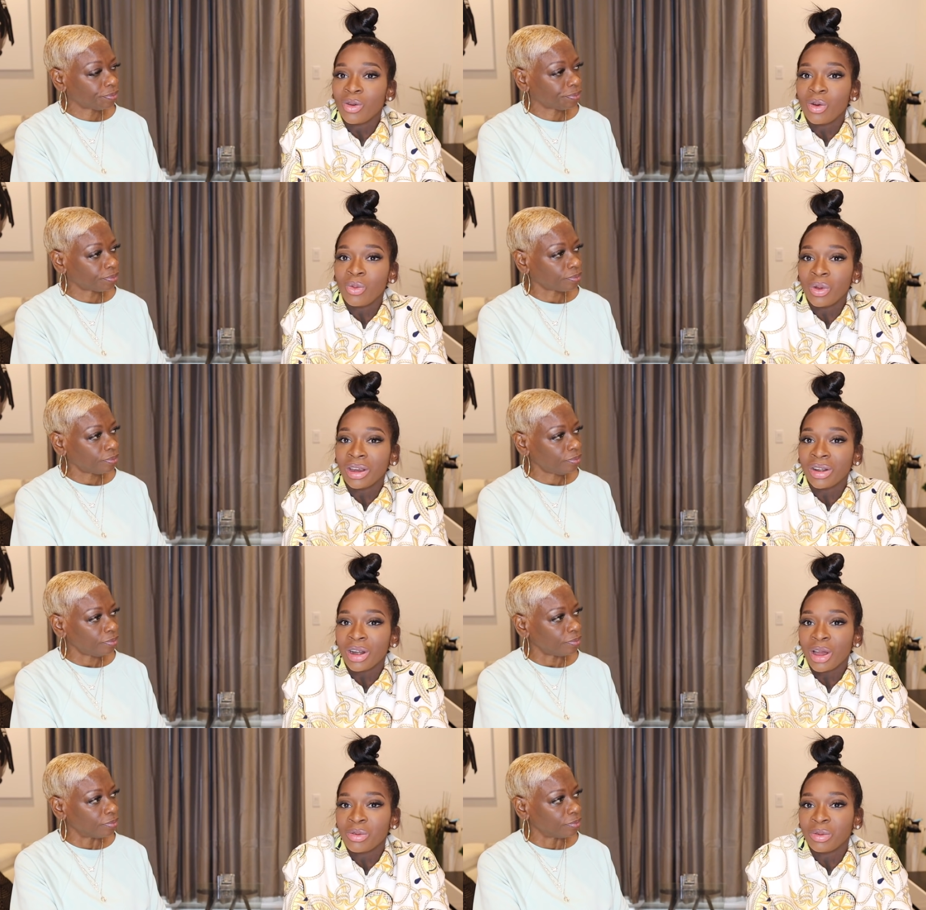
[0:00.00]
Speaker 1: or
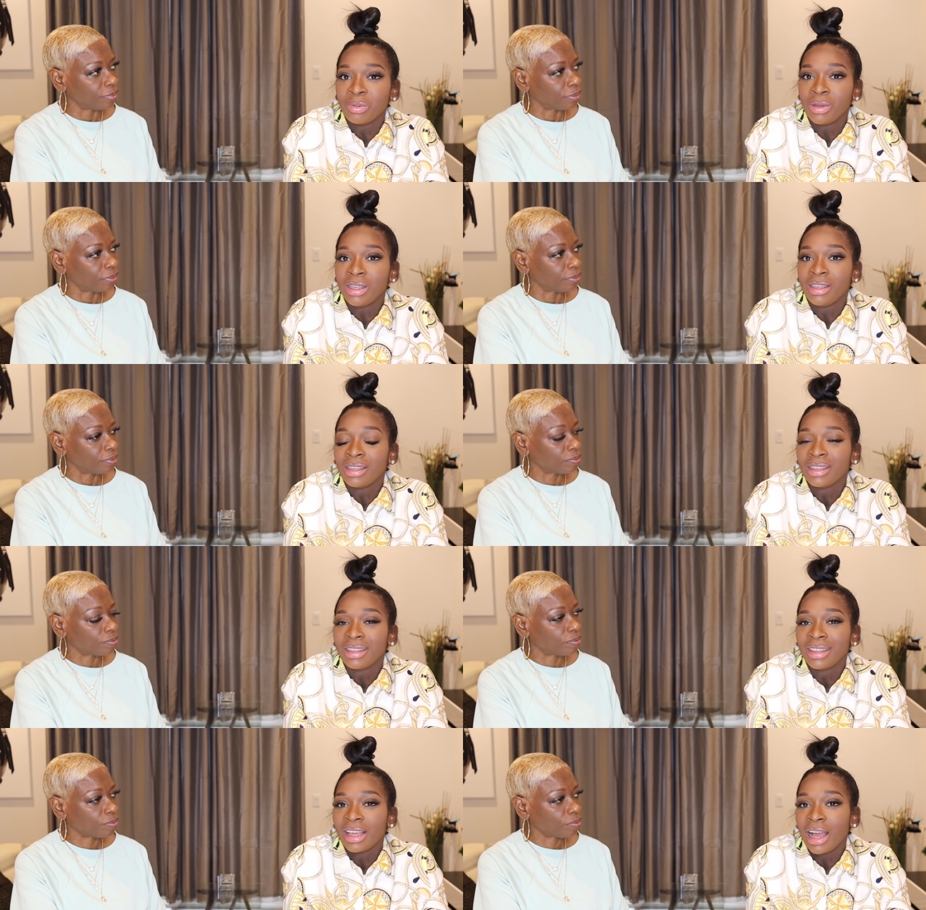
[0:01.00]
where I would be
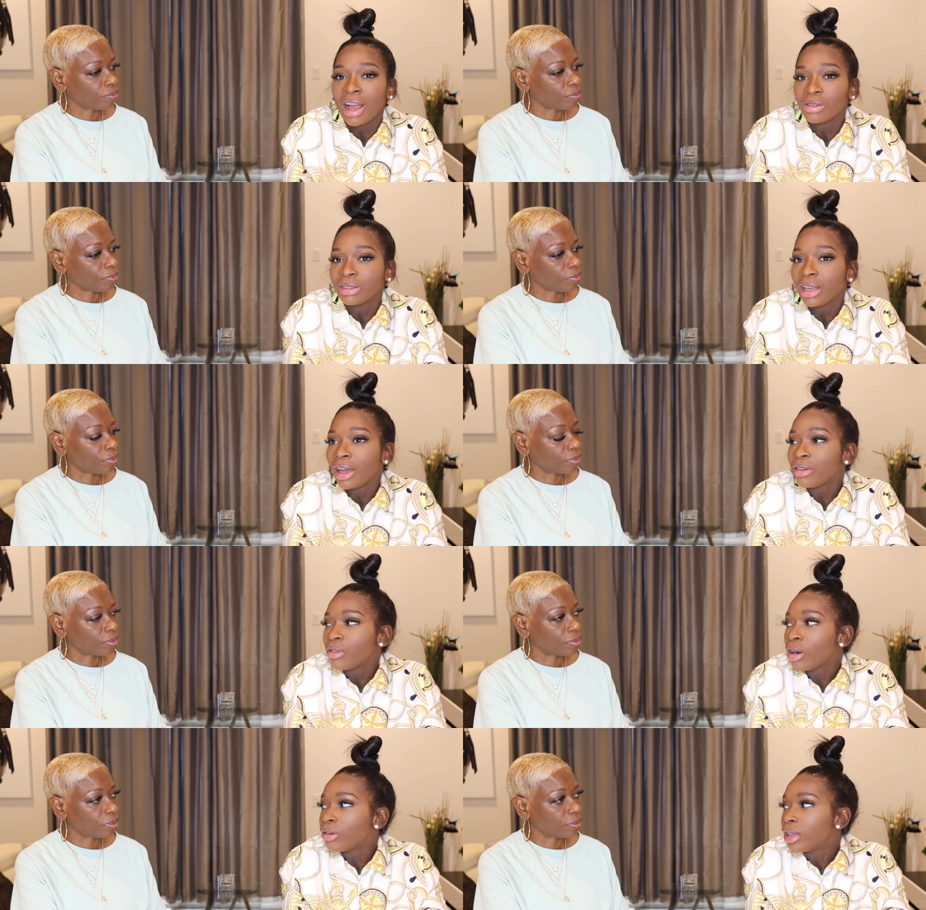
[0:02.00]
outside
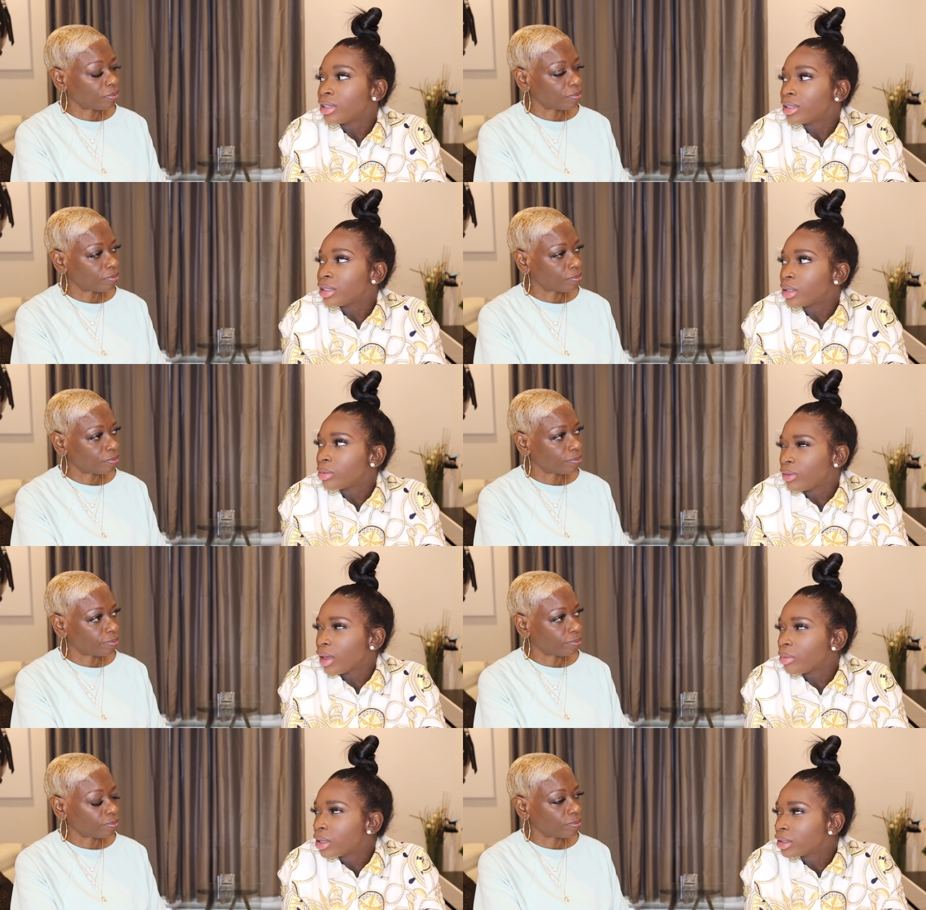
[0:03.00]
of our relationship, if
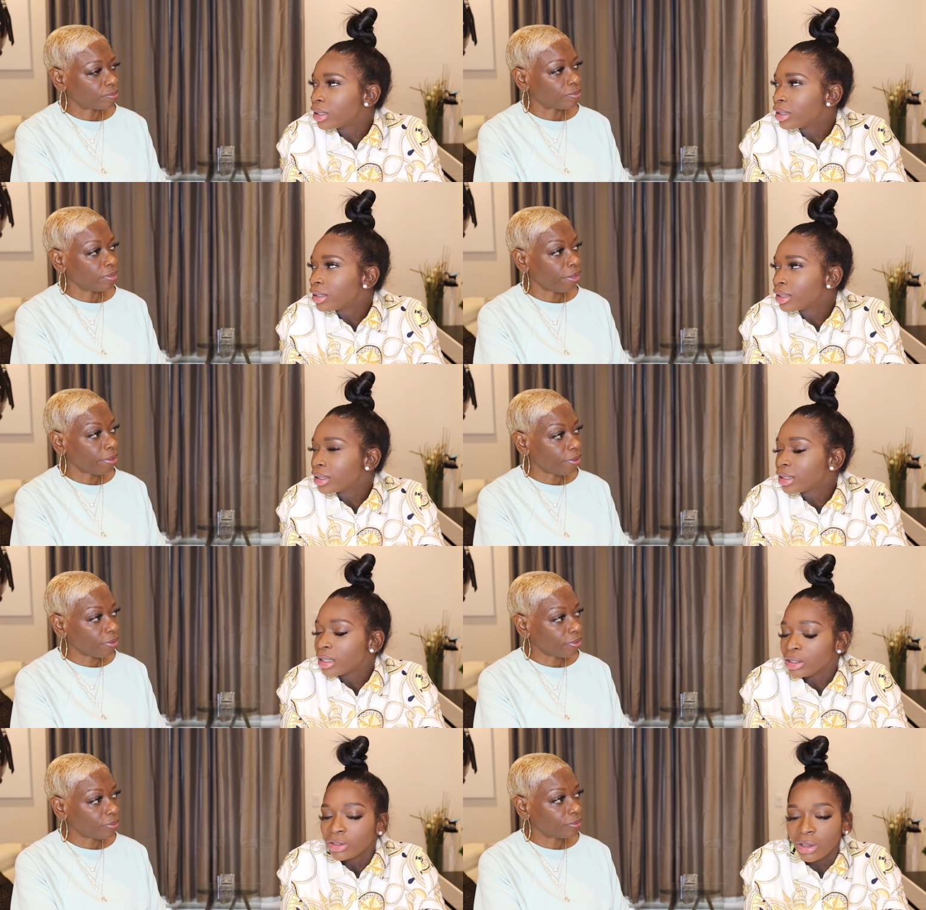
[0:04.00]
that makes sense. Yeah.
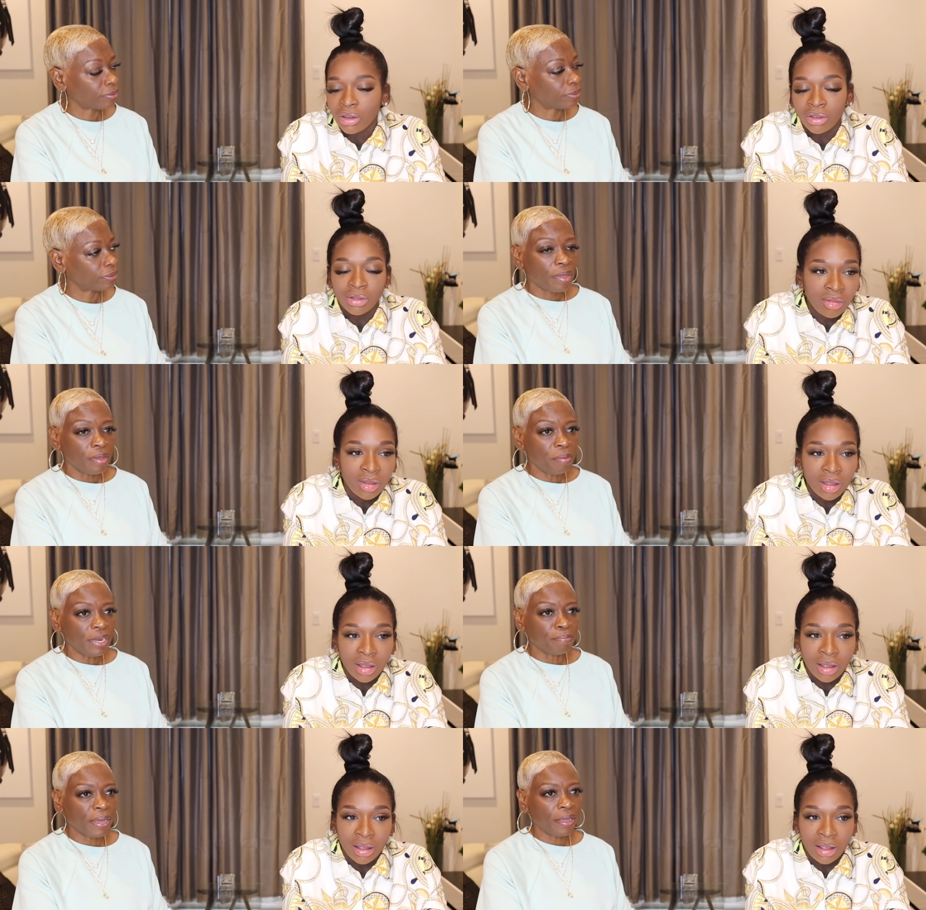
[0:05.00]
So
Speaker 2: I
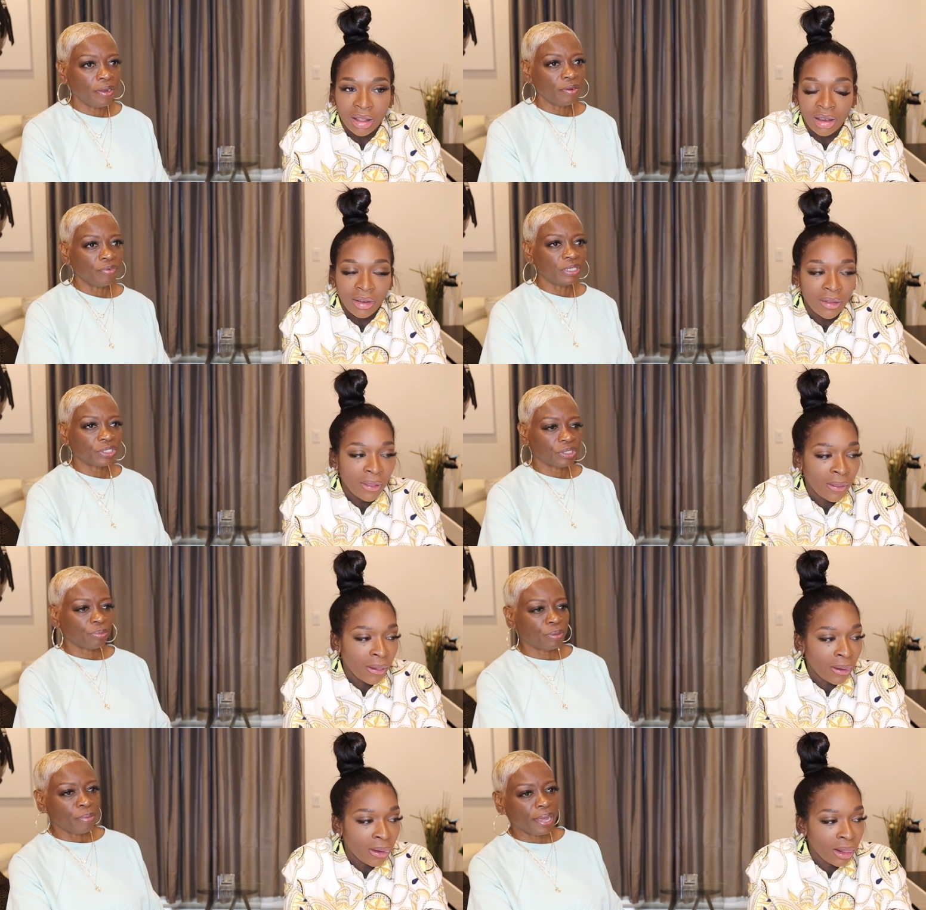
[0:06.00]
mean, my
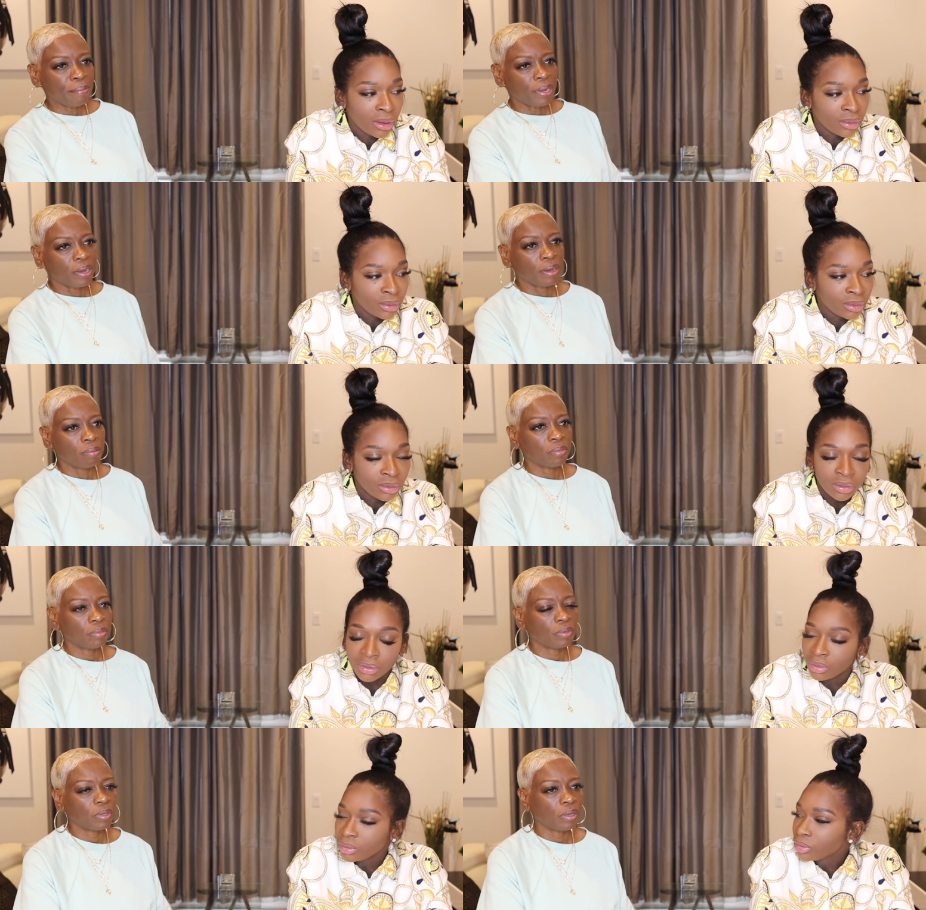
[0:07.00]
relationship with my mom,
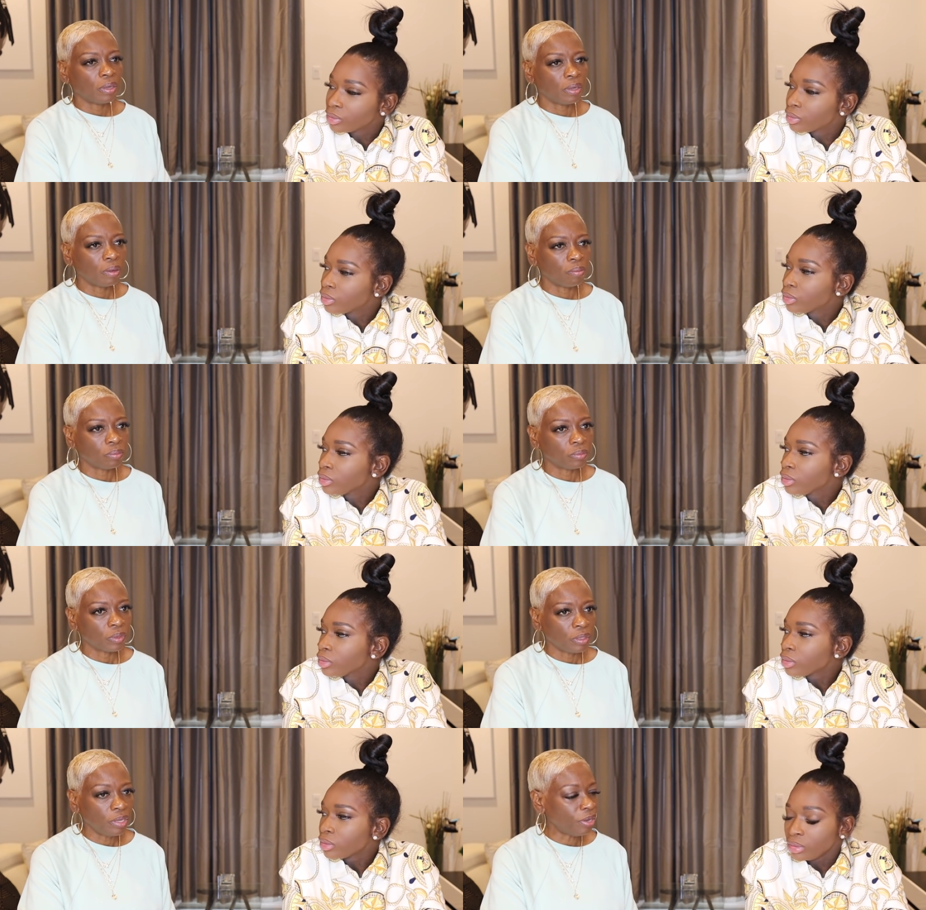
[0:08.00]
mm-hmm. um,
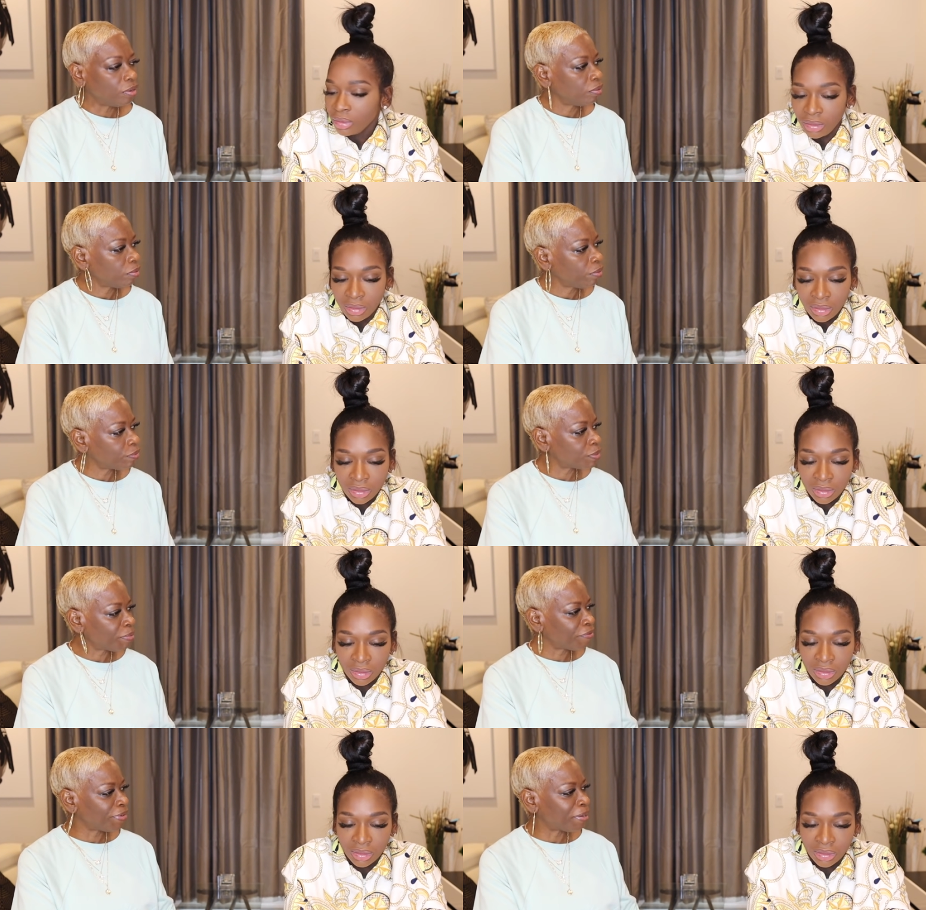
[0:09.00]
you know, it was a
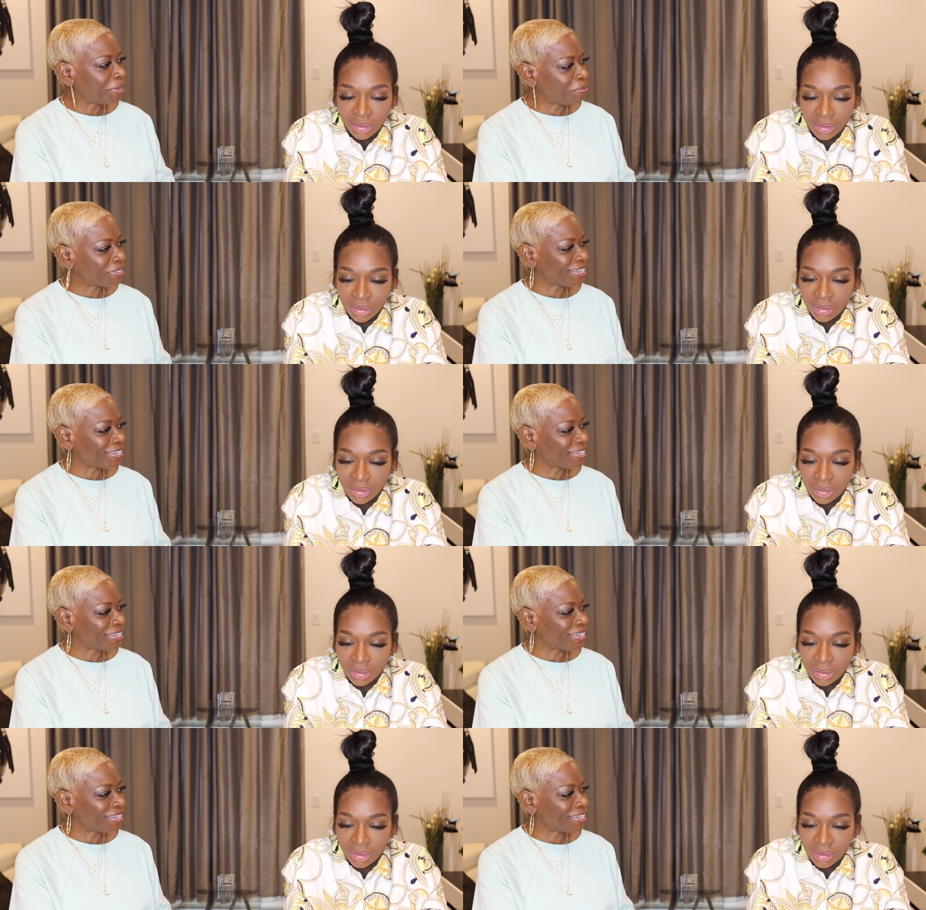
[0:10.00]
big family. It was